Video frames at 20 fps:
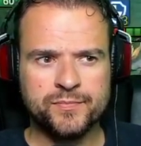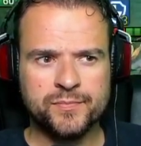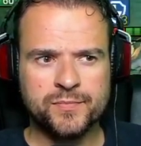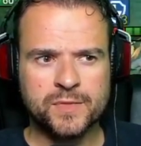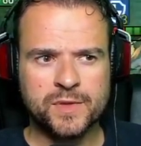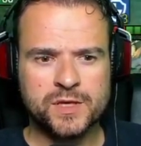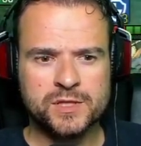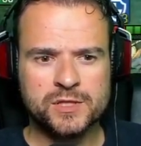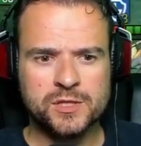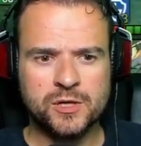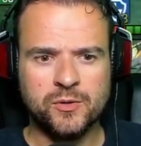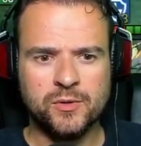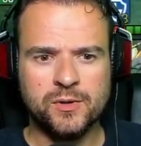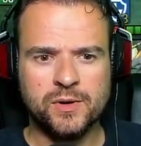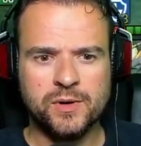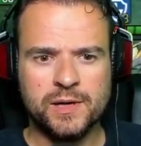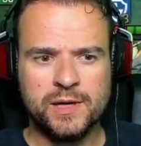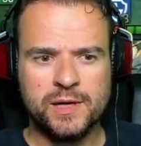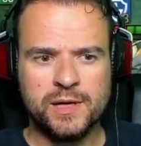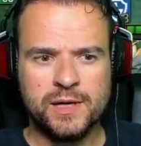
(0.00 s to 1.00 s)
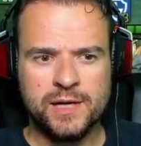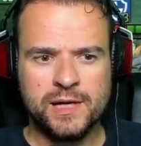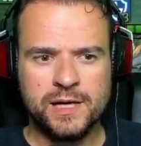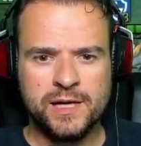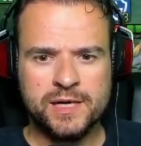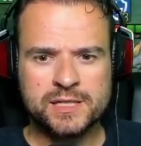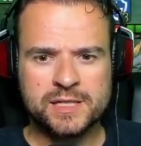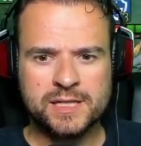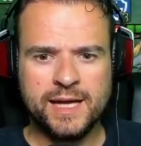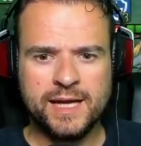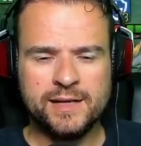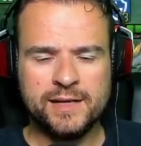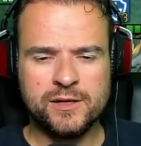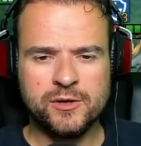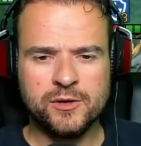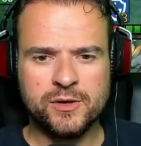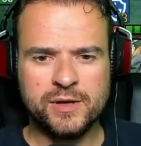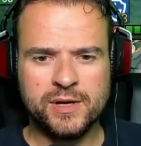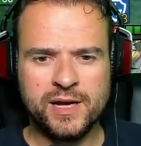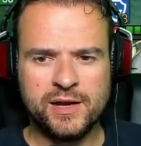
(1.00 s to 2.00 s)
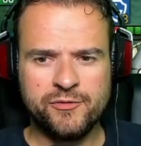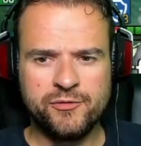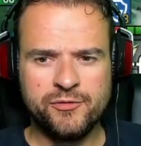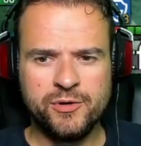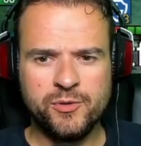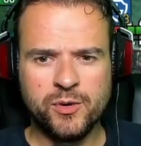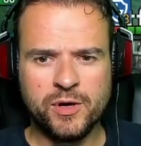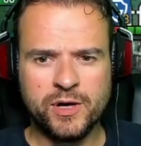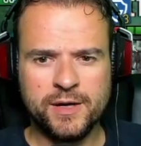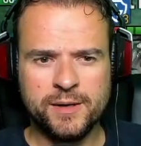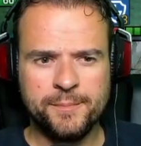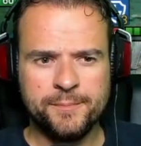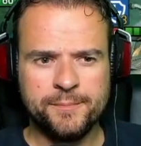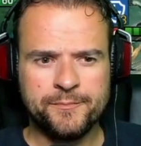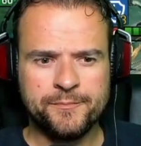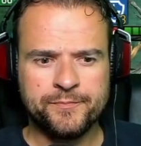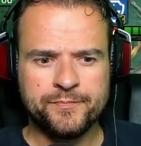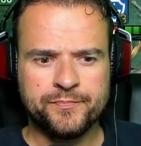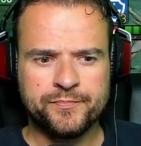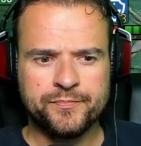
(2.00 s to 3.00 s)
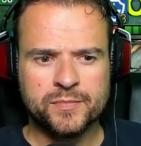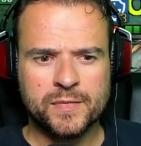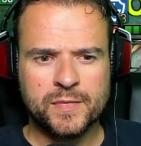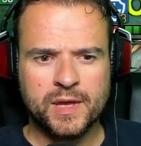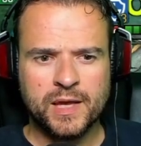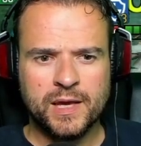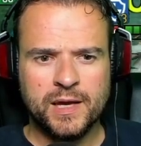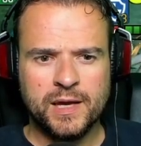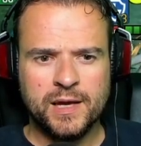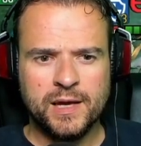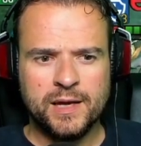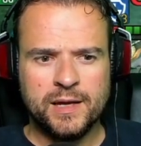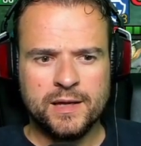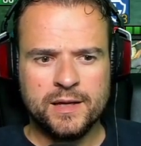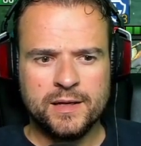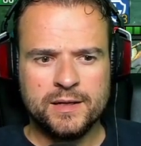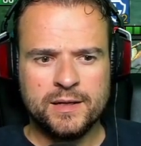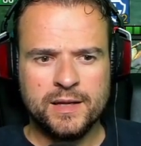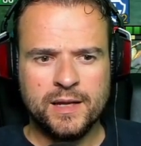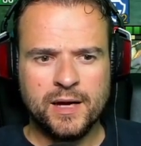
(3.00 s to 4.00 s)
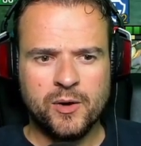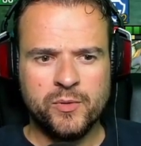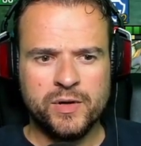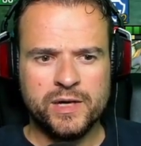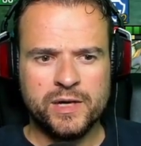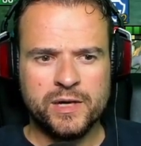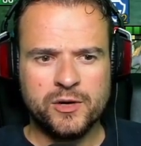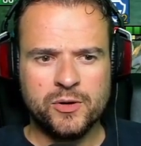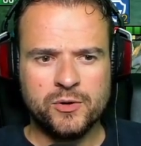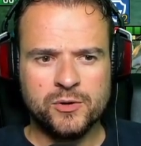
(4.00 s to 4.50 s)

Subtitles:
So, he has landed it on everyone. Now we are going to